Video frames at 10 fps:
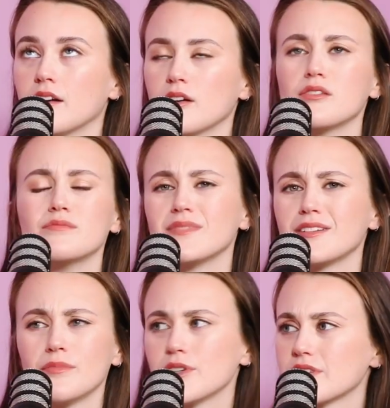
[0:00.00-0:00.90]
Oh,
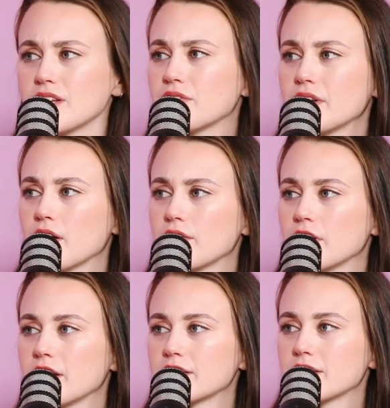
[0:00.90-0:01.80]
most definitely
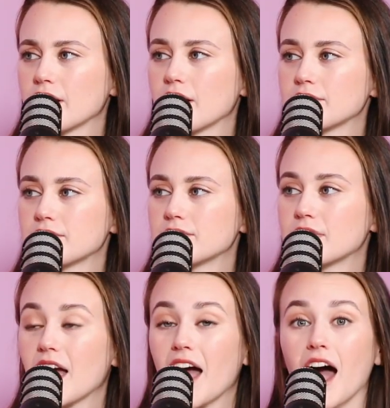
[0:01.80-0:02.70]
overrated, yeah.
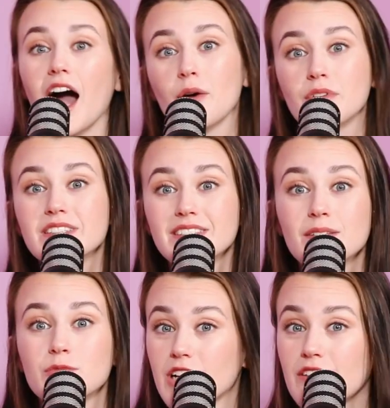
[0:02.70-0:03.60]
I want to see
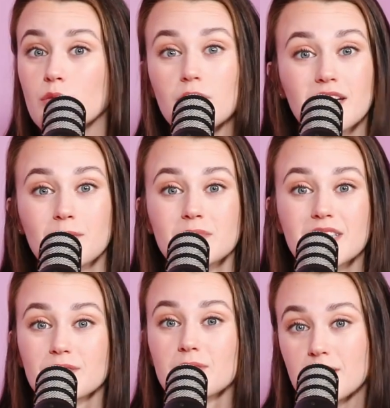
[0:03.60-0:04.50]
him drive a Williams,
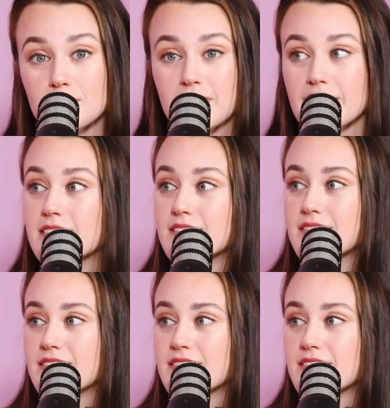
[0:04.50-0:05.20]
that's all I'm saying.